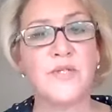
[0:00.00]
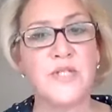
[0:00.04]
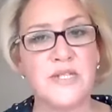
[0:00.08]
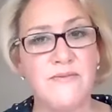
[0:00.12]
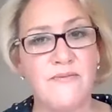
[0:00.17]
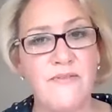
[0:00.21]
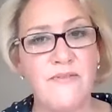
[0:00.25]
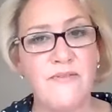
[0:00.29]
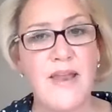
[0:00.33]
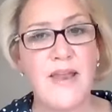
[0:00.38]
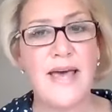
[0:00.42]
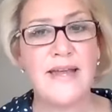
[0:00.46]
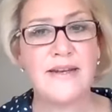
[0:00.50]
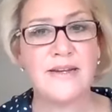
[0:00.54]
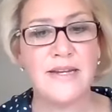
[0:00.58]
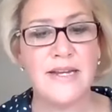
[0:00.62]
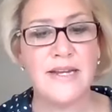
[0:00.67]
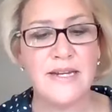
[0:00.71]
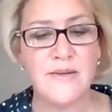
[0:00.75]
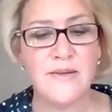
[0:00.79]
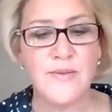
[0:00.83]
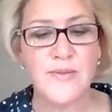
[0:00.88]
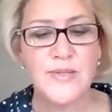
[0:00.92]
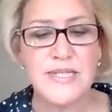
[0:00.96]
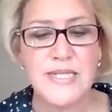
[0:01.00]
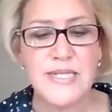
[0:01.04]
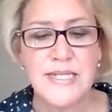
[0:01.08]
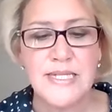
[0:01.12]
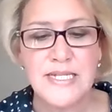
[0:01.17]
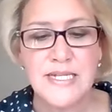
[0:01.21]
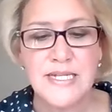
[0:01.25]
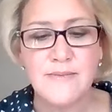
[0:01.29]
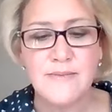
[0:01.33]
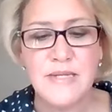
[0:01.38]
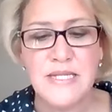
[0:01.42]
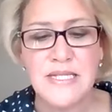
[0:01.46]
to flatten in your
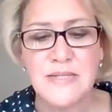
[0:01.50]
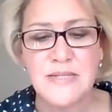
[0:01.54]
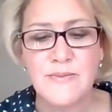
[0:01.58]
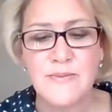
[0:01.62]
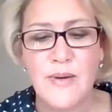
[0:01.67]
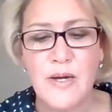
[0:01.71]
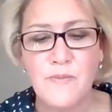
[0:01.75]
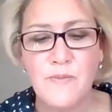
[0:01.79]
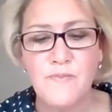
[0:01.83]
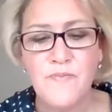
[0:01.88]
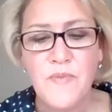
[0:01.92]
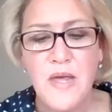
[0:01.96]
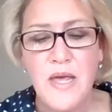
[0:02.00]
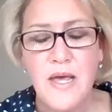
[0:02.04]
system as well.